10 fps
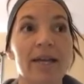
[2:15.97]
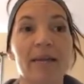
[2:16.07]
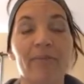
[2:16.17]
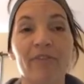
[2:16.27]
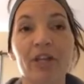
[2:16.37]
and
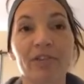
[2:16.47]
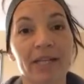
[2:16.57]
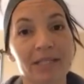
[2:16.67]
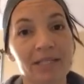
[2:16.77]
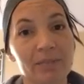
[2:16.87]
I'm figuring
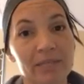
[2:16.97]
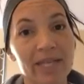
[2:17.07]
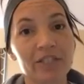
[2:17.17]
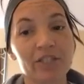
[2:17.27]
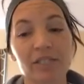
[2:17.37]
out its
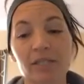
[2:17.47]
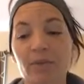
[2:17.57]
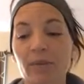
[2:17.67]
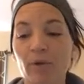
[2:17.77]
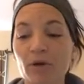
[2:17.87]
limitations,
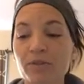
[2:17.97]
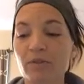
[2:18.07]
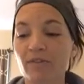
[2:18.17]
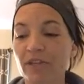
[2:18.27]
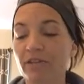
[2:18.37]
but I'm
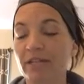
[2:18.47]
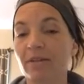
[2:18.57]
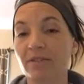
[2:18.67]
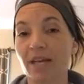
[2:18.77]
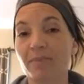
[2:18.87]
also figuring
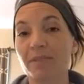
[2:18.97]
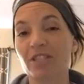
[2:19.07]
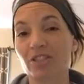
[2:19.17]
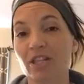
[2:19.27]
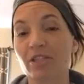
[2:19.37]
out times that
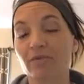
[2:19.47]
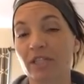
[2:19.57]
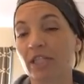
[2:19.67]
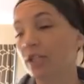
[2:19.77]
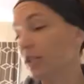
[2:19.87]
it's just
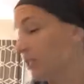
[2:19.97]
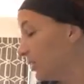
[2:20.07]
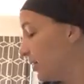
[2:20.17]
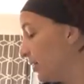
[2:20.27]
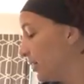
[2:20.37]
really good.